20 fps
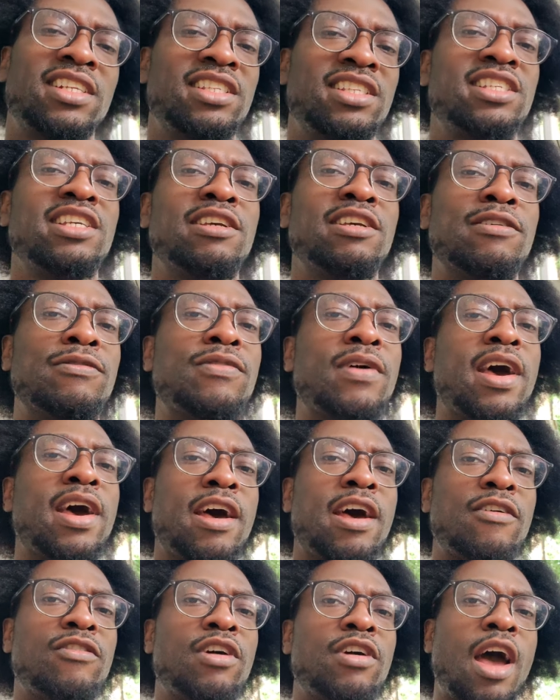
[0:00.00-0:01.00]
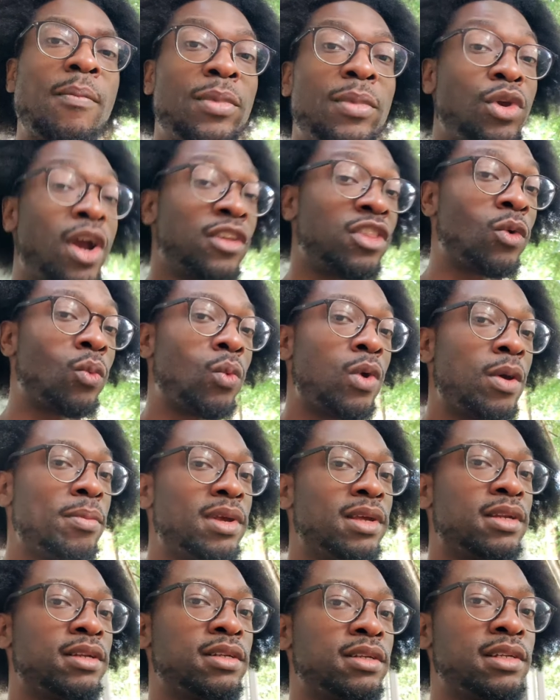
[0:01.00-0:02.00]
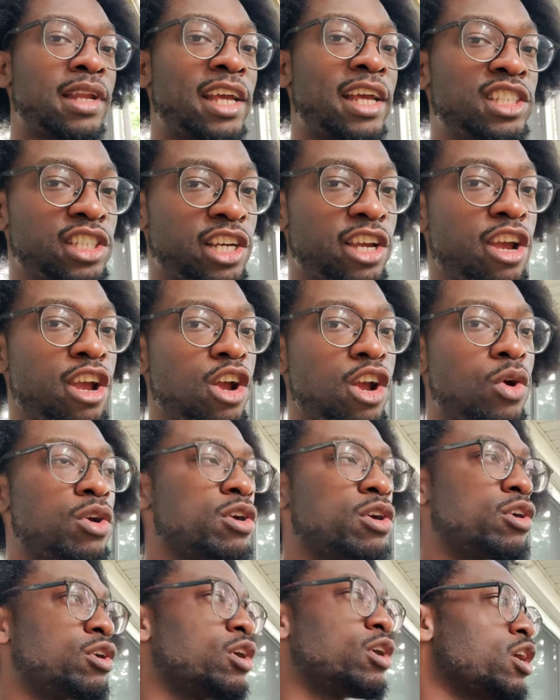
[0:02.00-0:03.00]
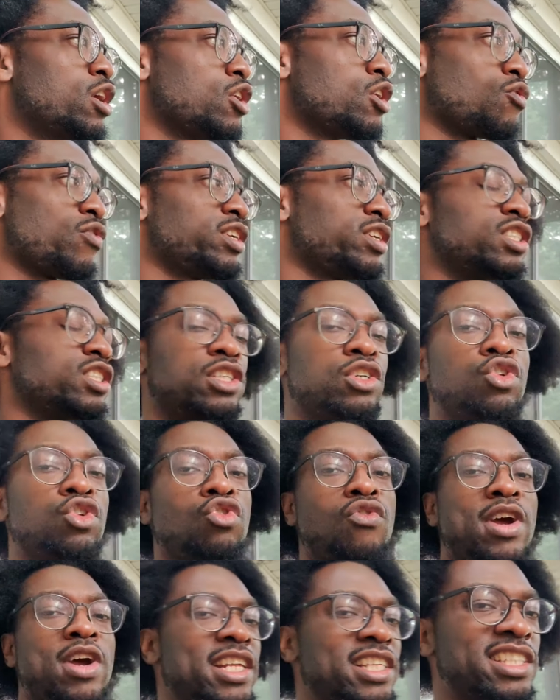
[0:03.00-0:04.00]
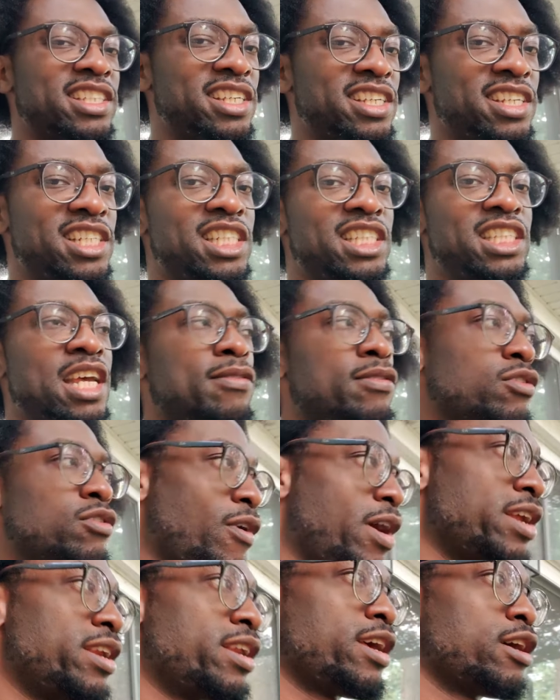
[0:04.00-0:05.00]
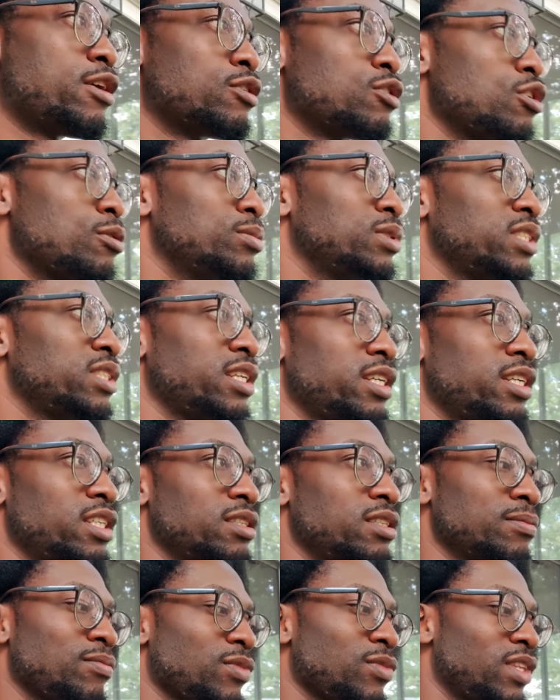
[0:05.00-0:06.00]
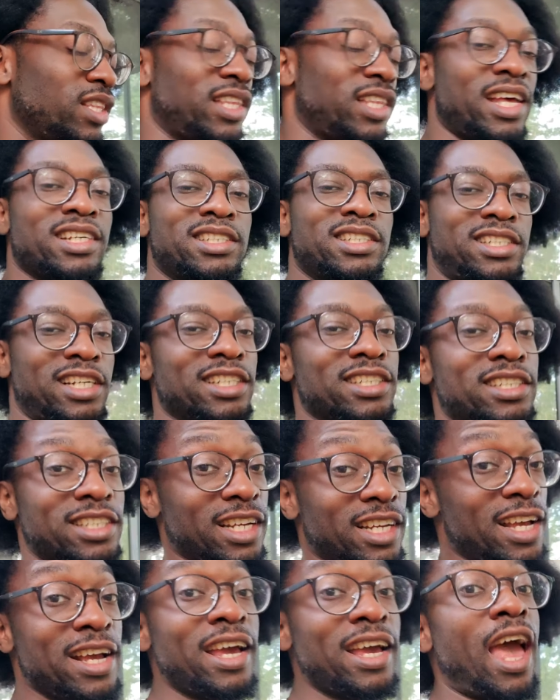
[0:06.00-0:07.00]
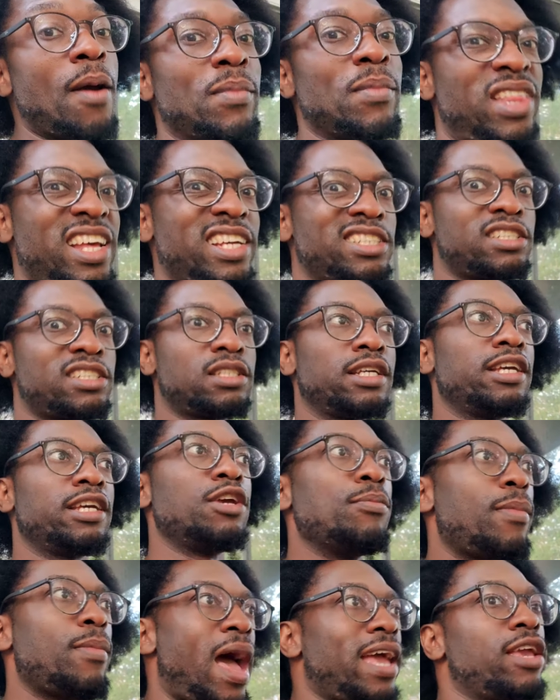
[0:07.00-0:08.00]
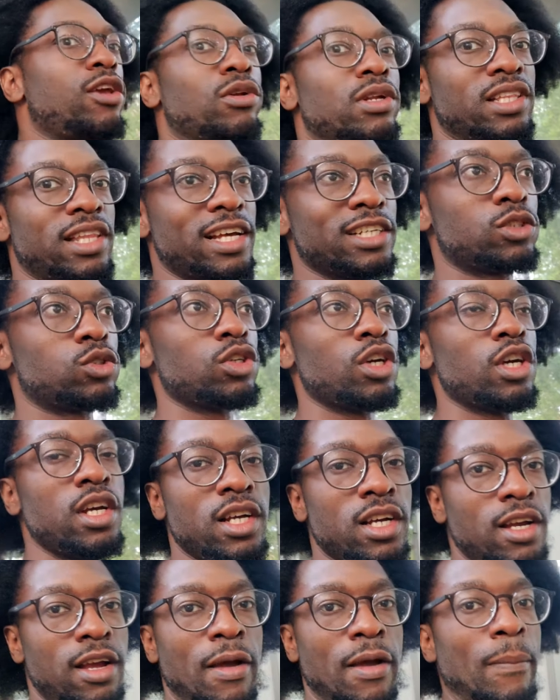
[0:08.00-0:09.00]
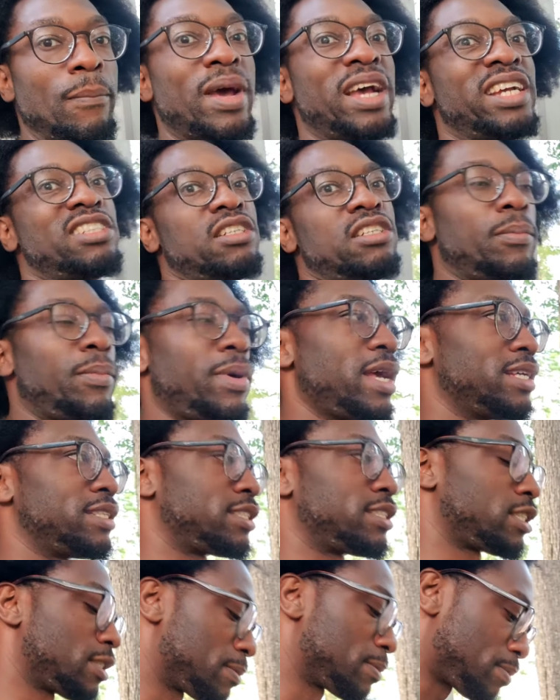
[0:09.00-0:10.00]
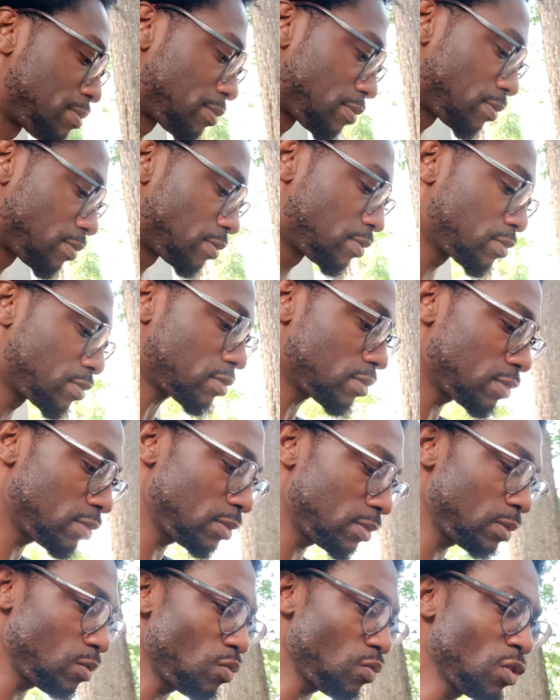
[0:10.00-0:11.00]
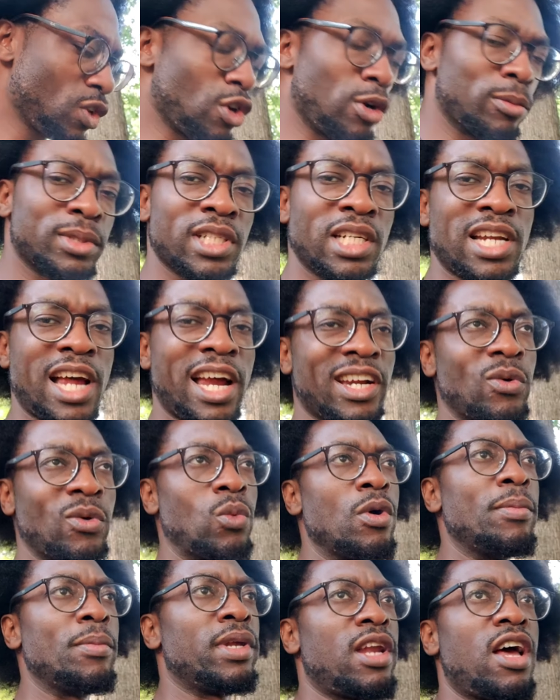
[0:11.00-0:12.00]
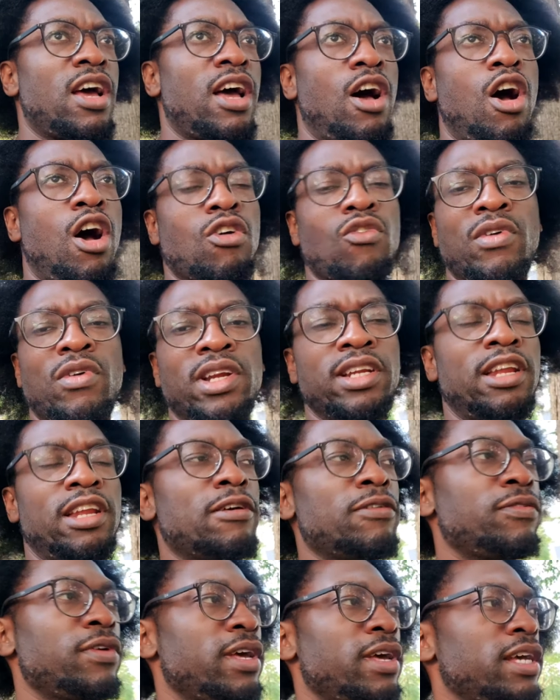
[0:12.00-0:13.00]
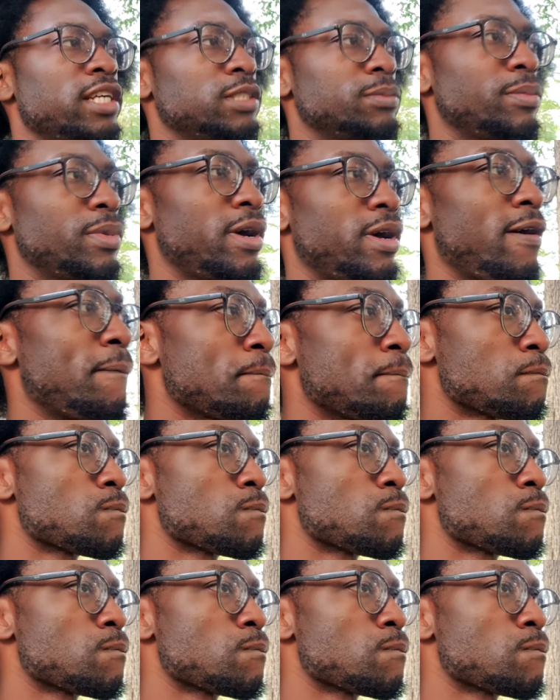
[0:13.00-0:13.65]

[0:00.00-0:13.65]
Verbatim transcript: than 10 5. I mean, you got the women like Sha'Carri Richardson who running 10 7 right now, you know what I'm saying? That's just I mean, that's immaculate. That's best of the best know I'm saying a lot of women aren't running that fast, but